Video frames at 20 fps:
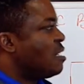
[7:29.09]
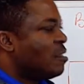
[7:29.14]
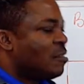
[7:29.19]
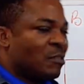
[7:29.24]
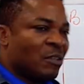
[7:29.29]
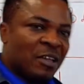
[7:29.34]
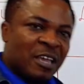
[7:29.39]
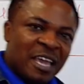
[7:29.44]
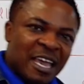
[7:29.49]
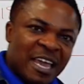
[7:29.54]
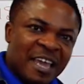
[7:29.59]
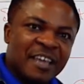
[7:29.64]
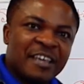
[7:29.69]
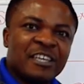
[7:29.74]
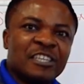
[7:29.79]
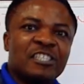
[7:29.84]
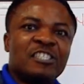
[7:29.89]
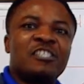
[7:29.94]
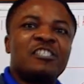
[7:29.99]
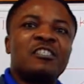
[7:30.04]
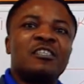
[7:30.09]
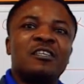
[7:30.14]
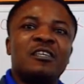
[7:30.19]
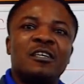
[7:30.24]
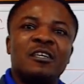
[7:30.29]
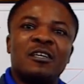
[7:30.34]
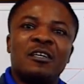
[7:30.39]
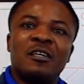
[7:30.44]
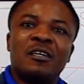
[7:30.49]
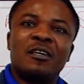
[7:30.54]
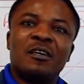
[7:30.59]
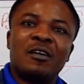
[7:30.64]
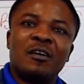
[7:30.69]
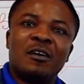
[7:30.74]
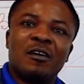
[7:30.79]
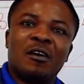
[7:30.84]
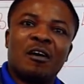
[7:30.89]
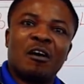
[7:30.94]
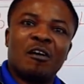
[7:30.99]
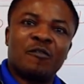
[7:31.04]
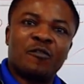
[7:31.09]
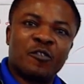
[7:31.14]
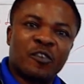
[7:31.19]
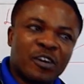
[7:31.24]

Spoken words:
The age of